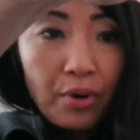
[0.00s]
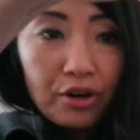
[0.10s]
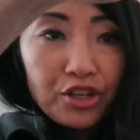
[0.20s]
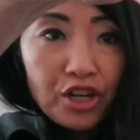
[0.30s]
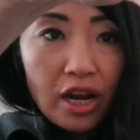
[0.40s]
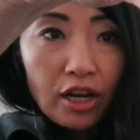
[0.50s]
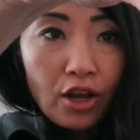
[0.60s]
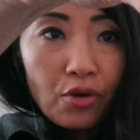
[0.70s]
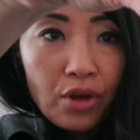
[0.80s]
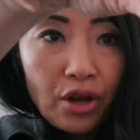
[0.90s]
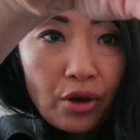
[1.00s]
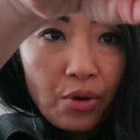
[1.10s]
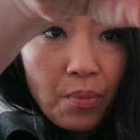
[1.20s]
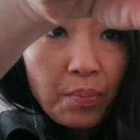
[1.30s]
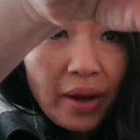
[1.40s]
Burch
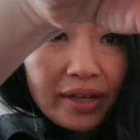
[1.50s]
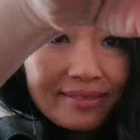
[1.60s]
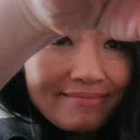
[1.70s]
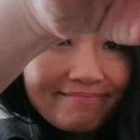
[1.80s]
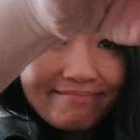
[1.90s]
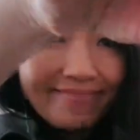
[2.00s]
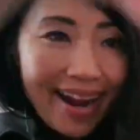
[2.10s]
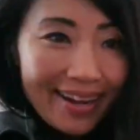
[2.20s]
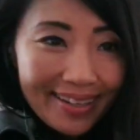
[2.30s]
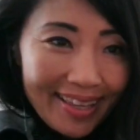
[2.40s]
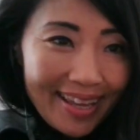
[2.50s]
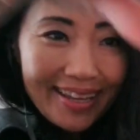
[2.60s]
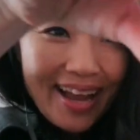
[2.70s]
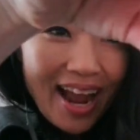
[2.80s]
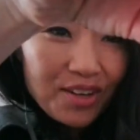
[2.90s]
logo button kind of
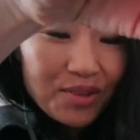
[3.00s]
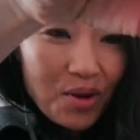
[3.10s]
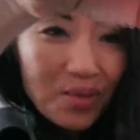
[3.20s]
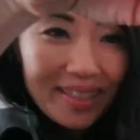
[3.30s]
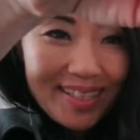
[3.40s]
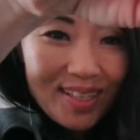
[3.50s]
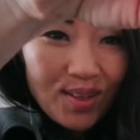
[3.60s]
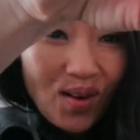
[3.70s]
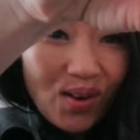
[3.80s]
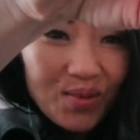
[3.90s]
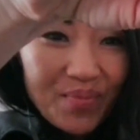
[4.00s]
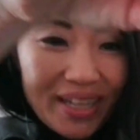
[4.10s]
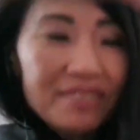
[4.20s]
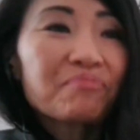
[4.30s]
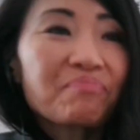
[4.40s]
thing. I don't know what this is called,
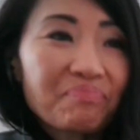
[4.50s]
but